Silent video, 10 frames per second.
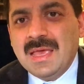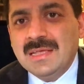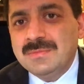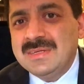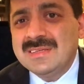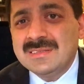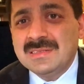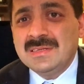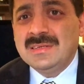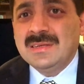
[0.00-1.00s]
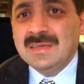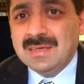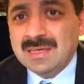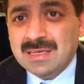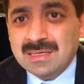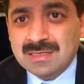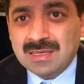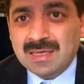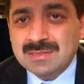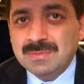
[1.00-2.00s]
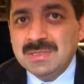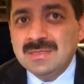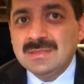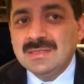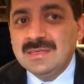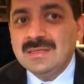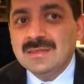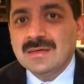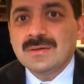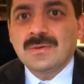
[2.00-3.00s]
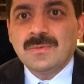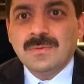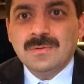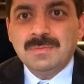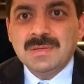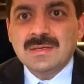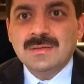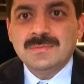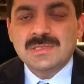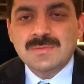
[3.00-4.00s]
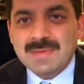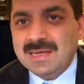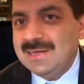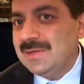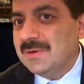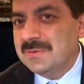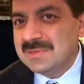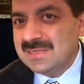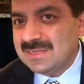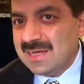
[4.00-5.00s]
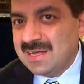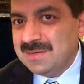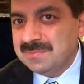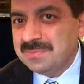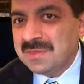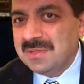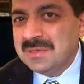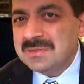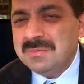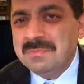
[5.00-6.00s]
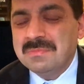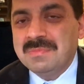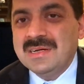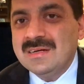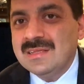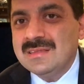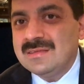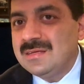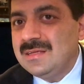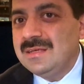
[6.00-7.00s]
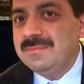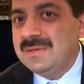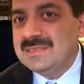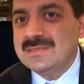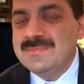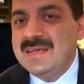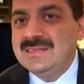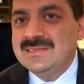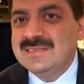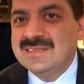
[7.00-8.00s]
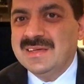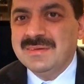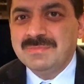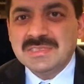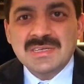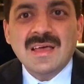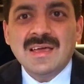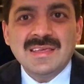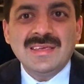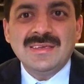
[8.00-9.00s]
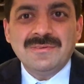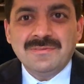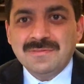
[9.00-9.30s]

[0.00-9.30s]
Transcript: as we uh, as we see the code becomes smelly over the time so what are the three big smells uh, which i